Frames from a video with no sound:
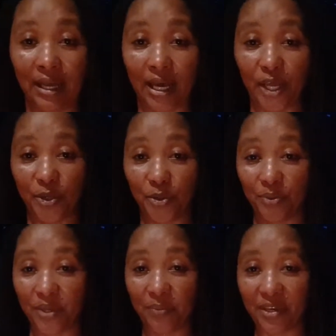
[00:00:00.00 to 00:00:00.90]
I don't know,
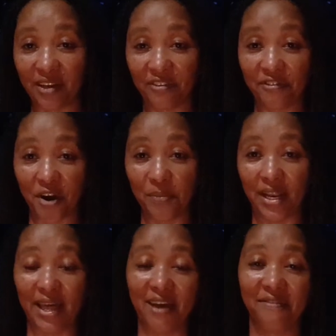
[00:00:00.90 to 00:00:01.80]
maybe in a former
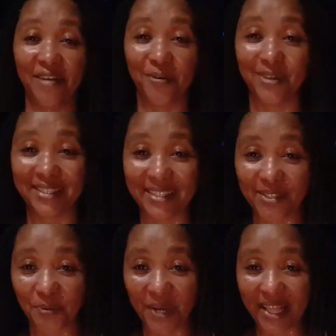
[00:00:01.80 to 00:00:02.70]
life I was this
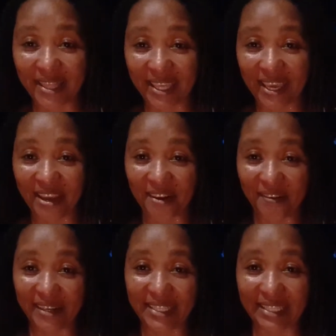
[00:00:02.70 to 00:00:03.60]
wealthy
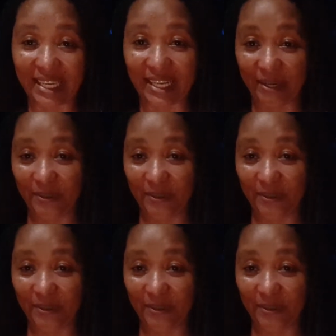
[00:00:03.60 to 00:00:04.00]
heiress and I